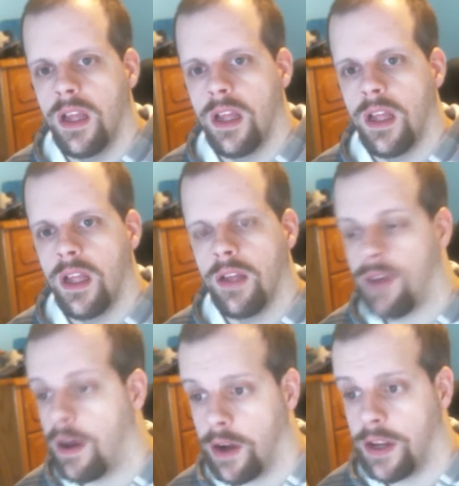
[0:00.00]
I
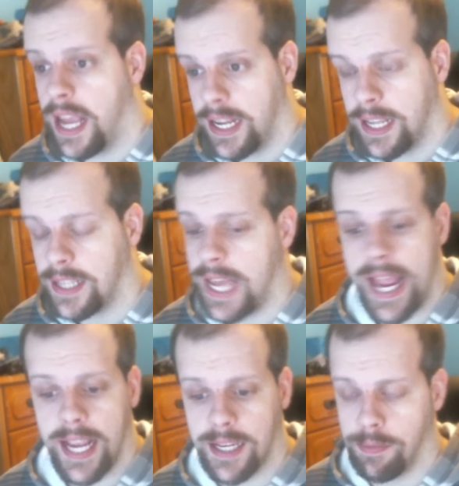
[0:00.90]
found out you had to get
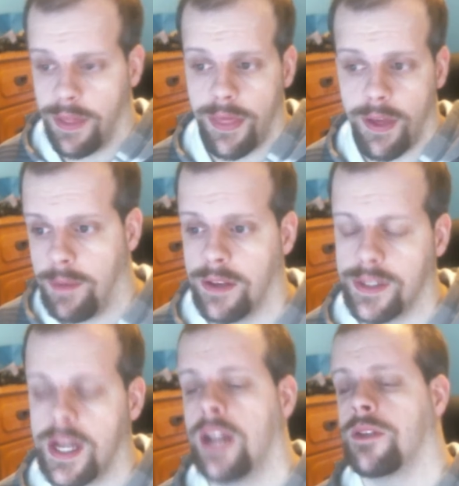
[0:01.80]
tags and put thumbnails
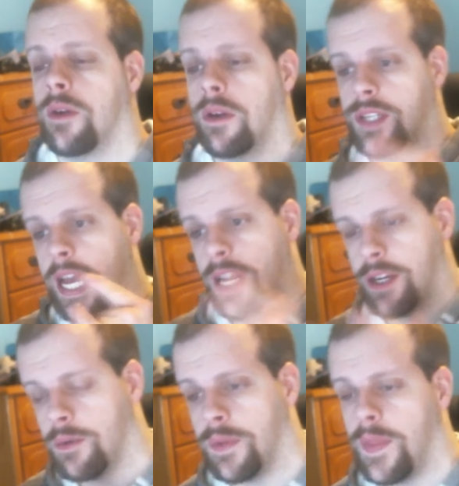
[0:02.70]
on, so I was kind of
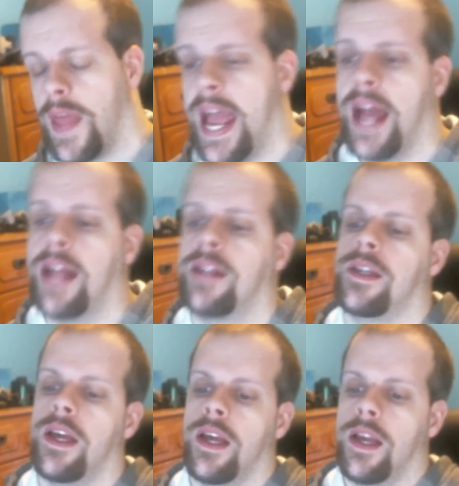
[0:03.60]
doing that.
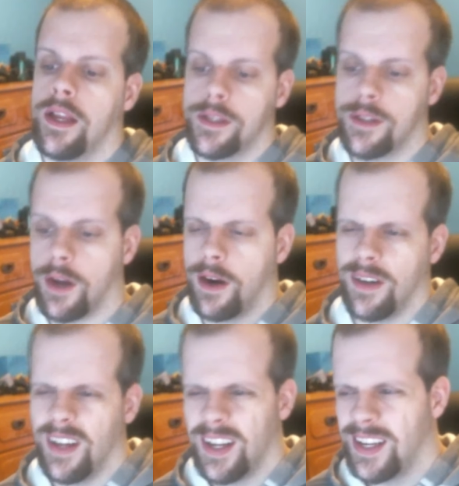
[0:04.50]
Start
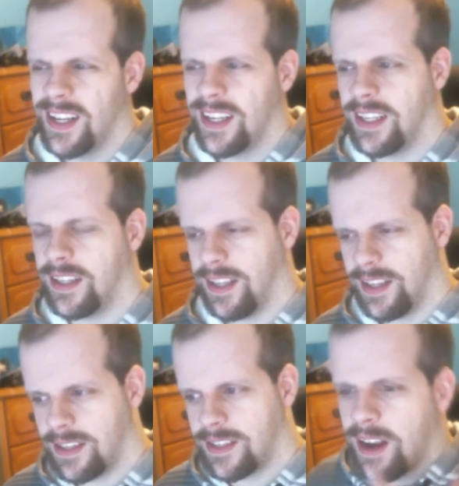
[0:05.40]

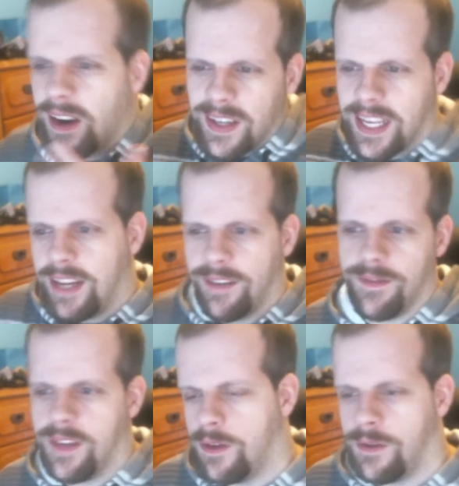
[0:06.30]
starting getting
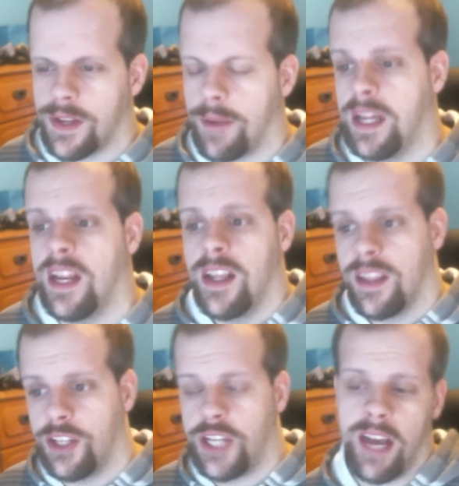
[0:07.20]
views. I mean, the
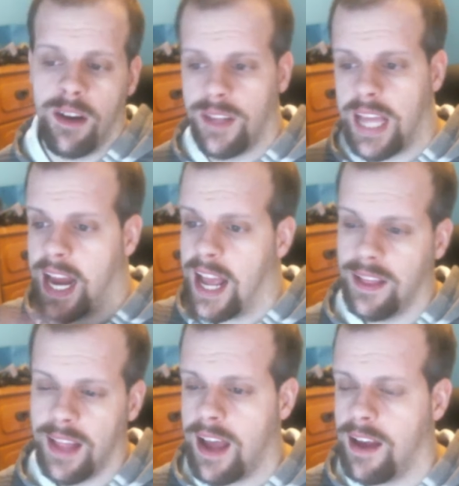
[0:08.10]
channel that I
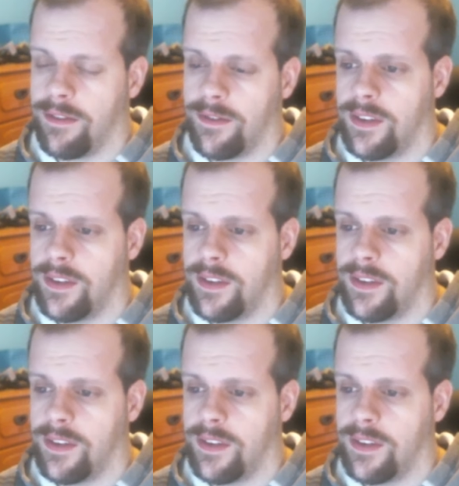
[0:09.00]
left